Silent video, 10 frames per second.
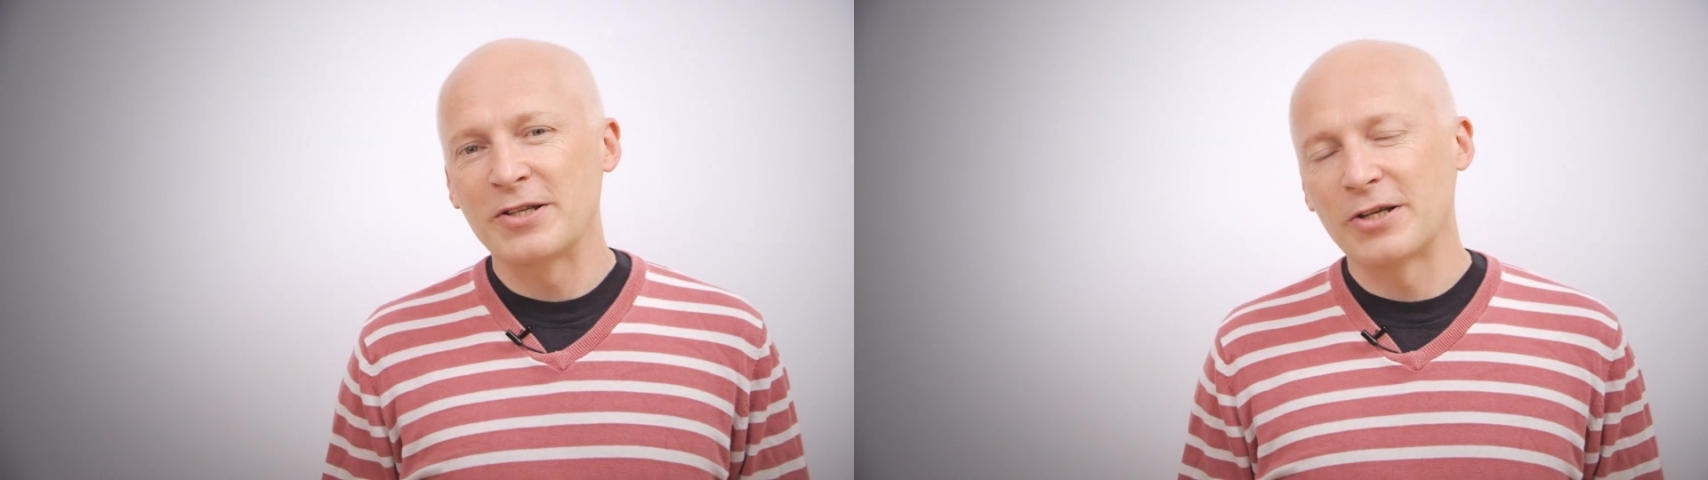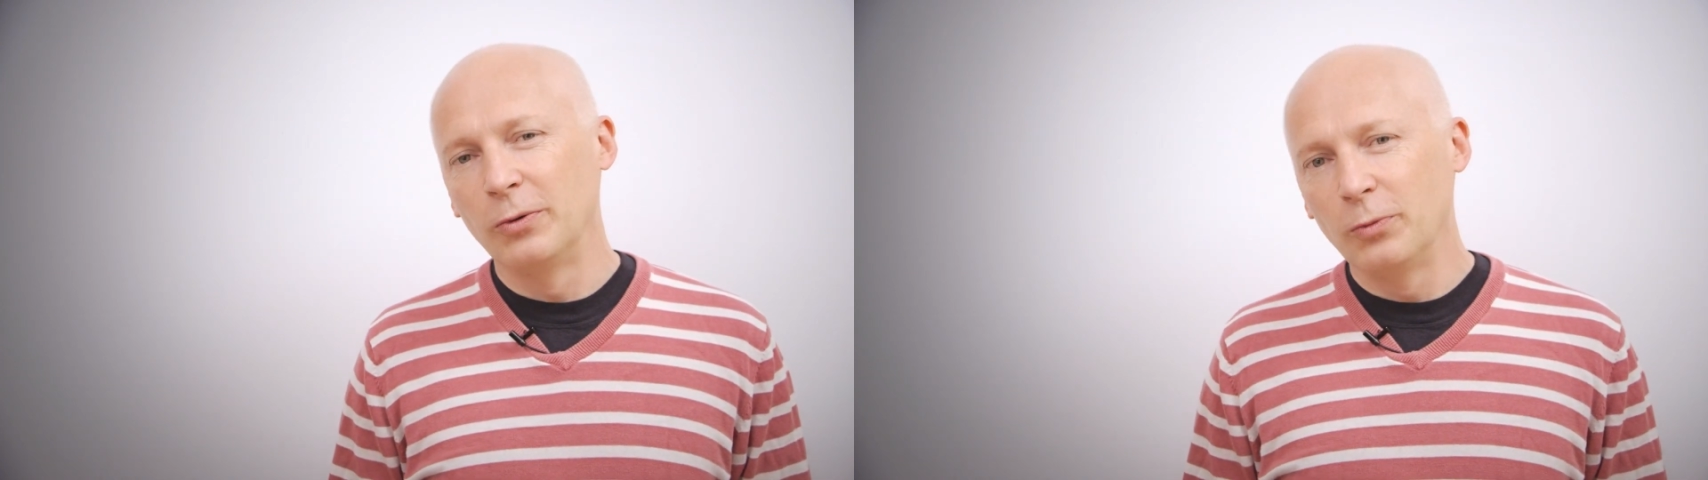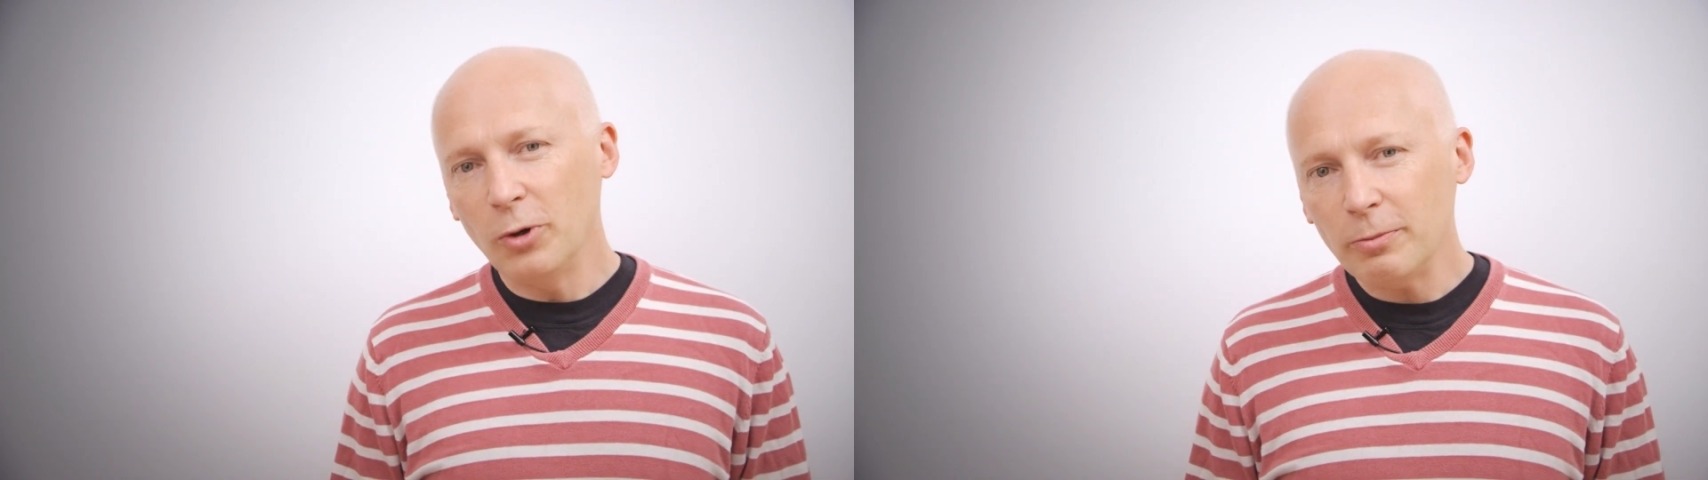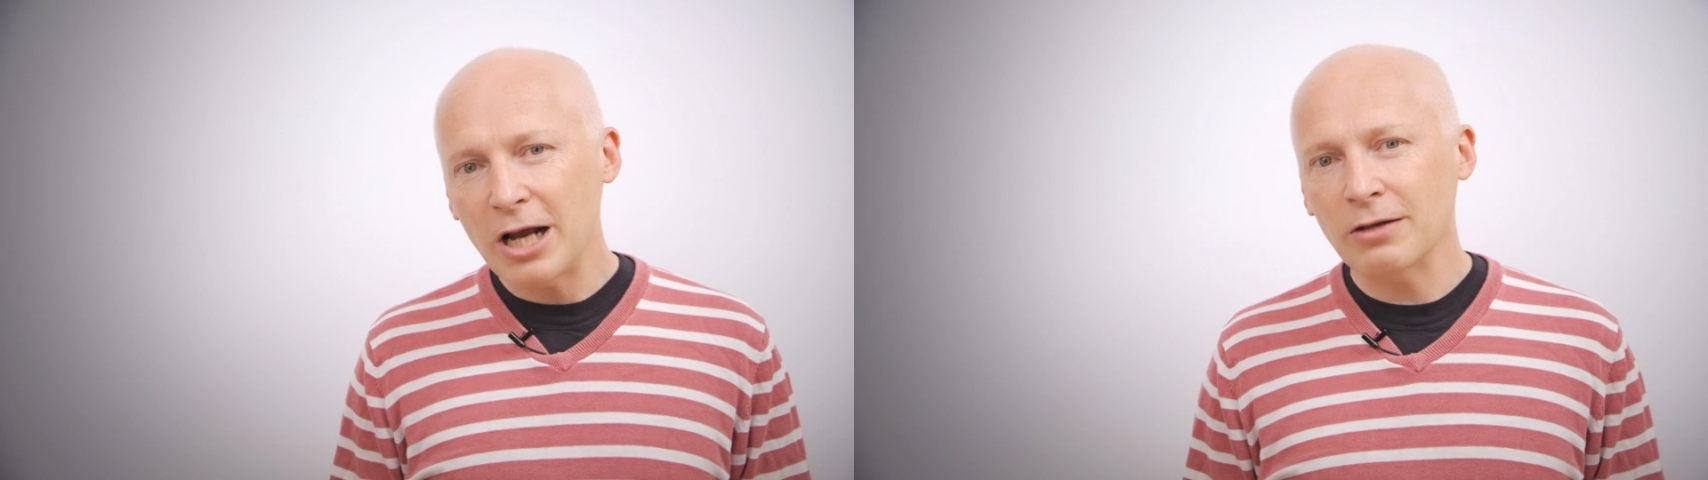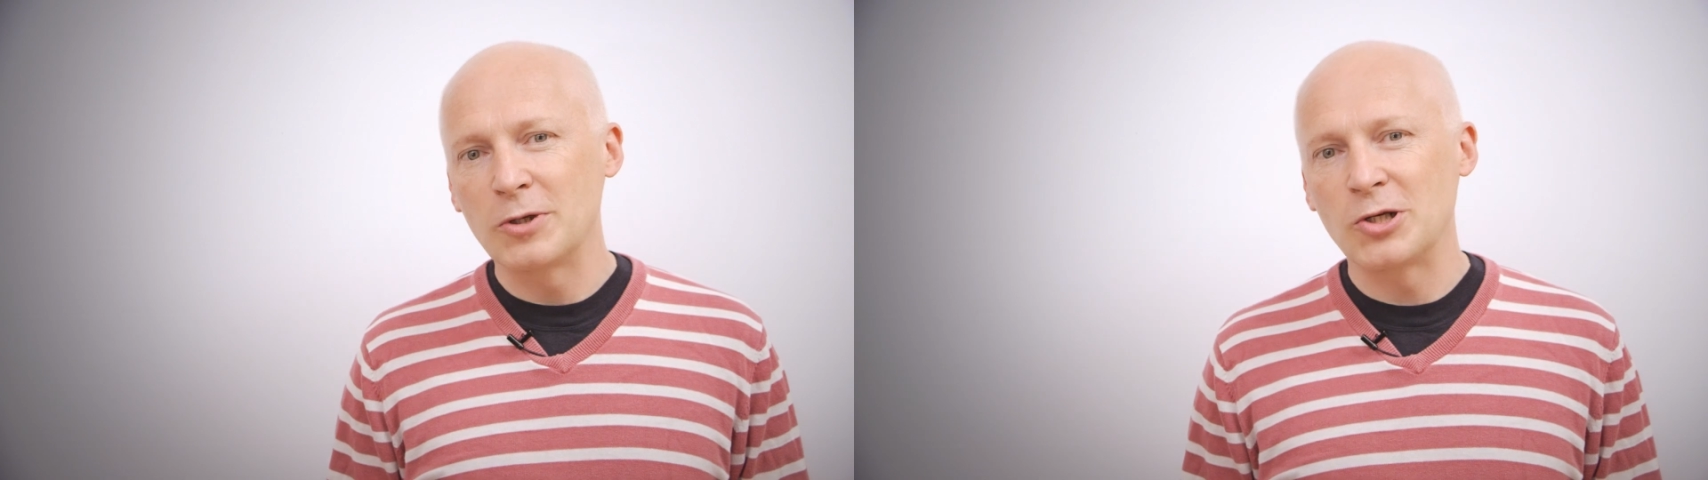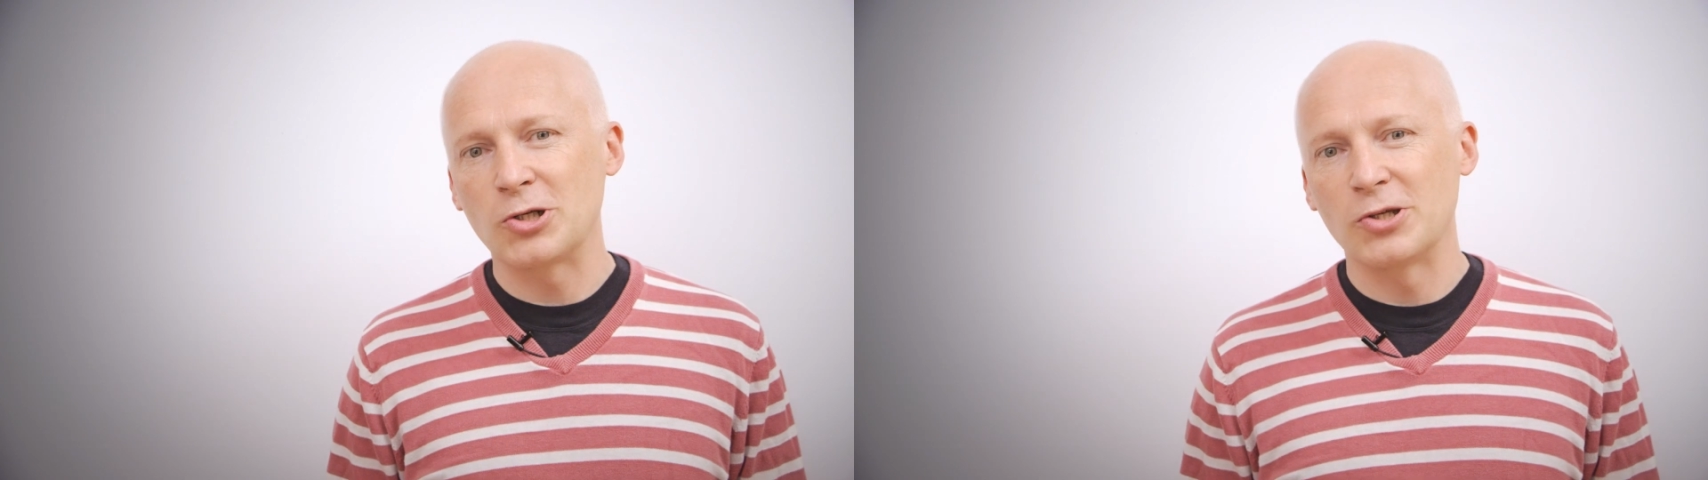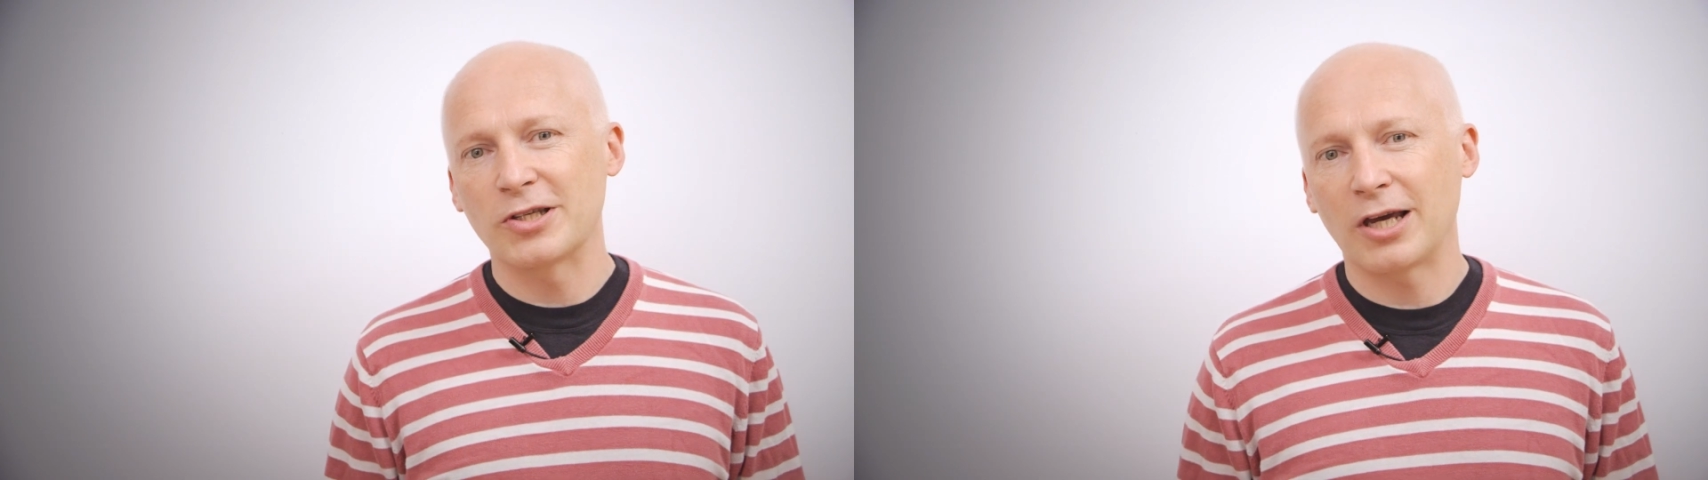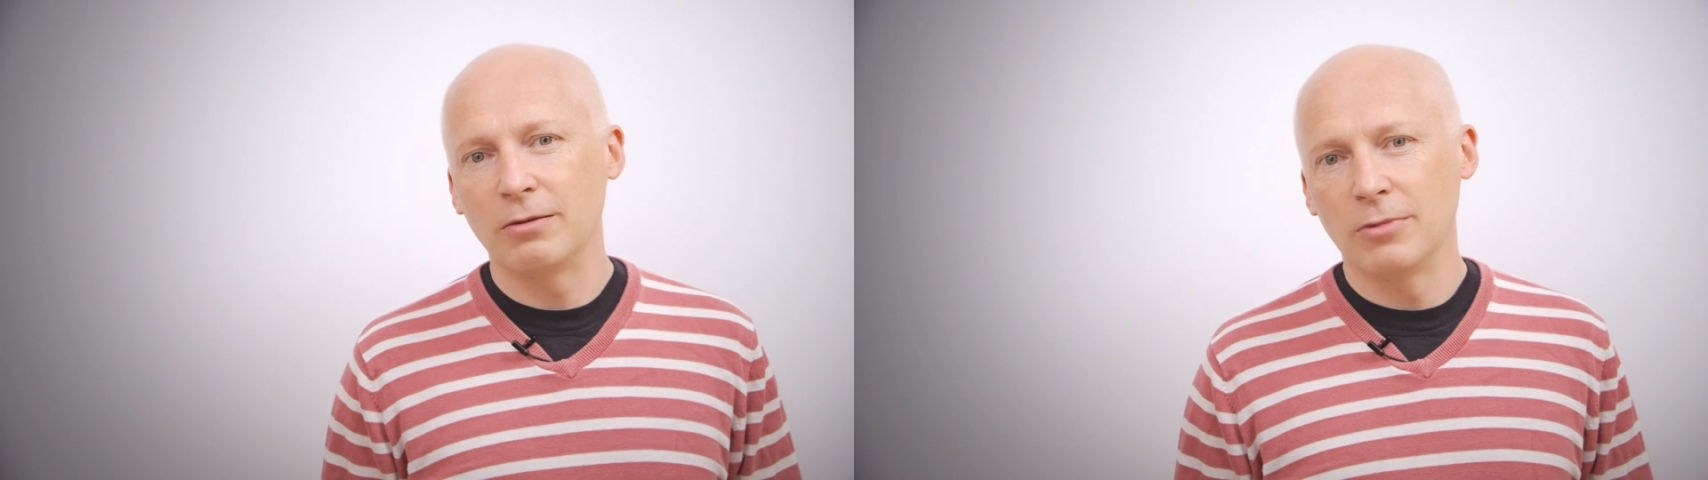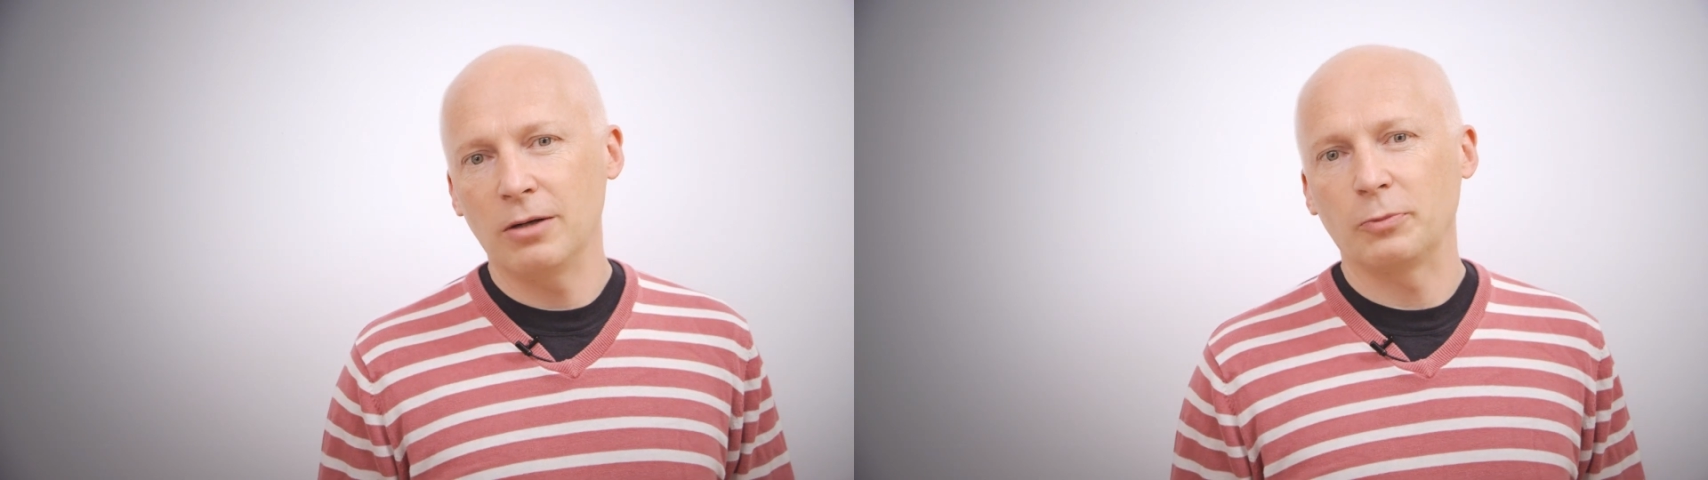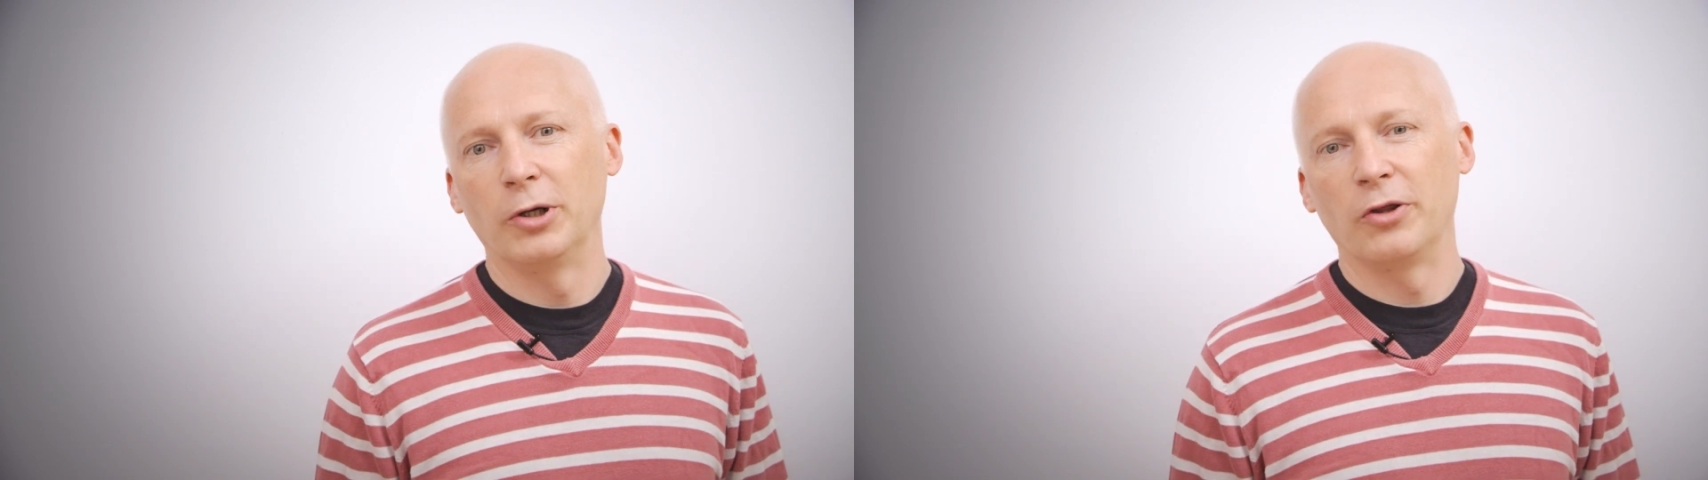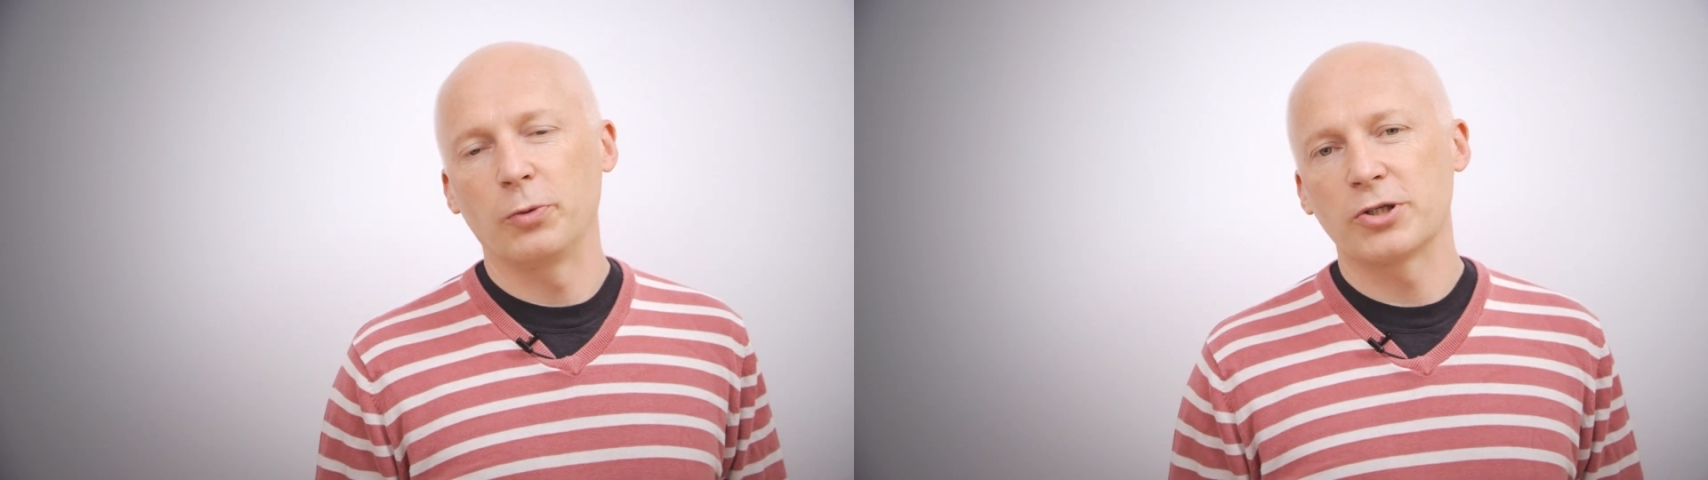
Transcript: So what mathematicians came up with